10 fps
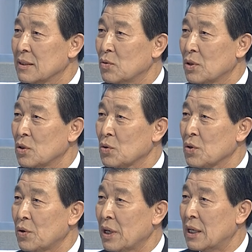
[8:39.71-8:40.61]
toward North
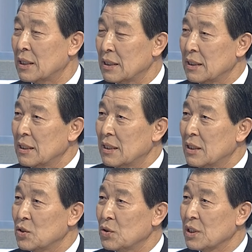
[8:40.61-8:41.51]
Korea
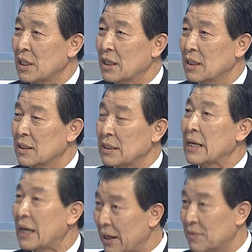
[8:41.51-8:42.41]
should they have